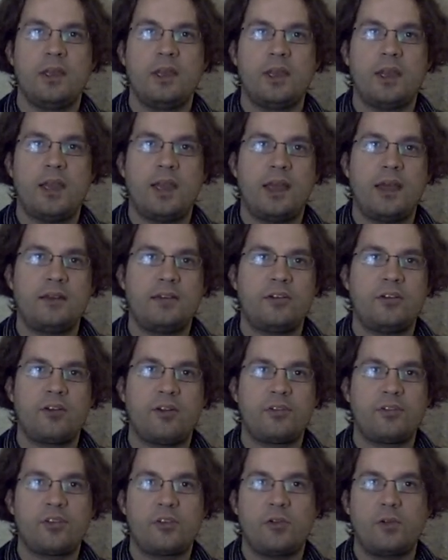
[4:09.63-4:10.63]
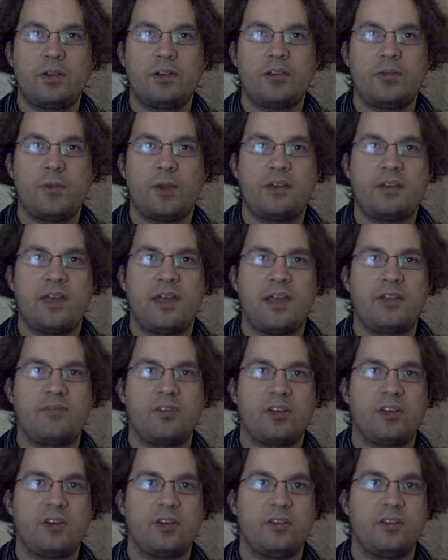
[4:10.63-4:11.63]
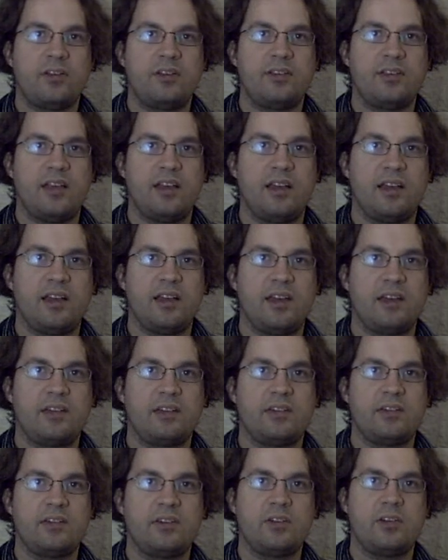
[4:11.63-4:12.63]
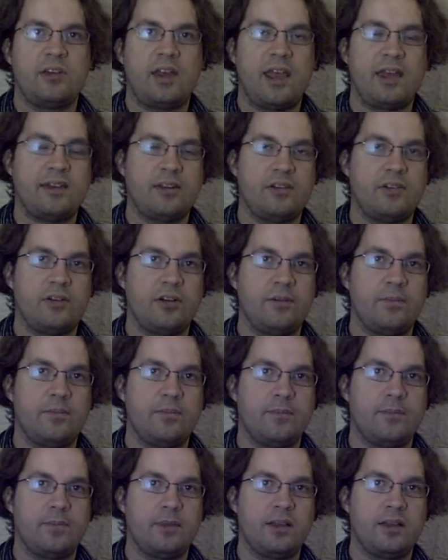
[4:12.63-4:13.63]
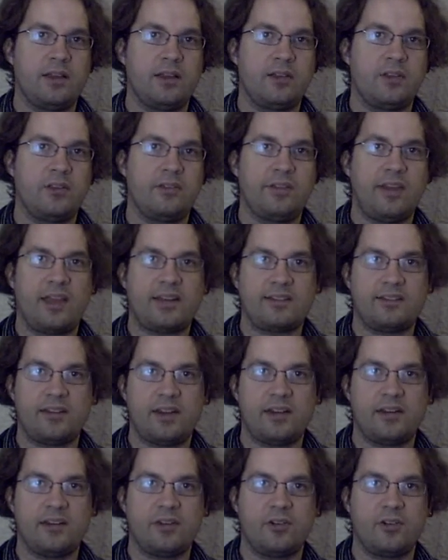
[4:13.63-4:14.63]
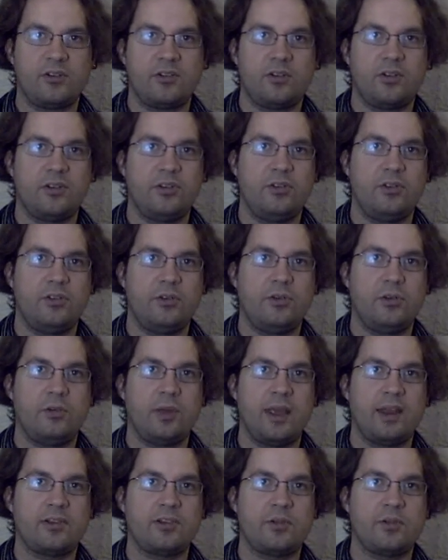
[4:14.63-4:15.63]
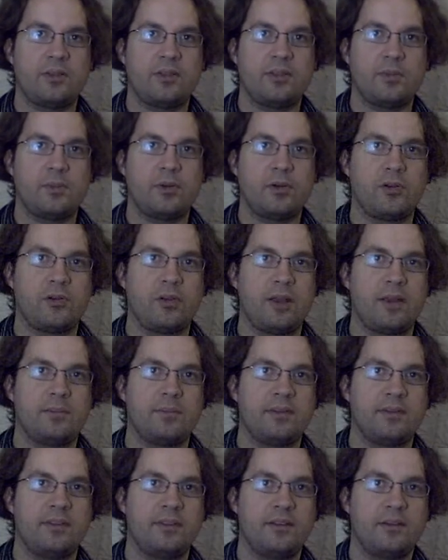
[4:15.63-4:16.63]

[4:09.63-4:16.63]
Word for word: And you're also going to want to have a good uh, good editor, a good text editor to enter in the programs.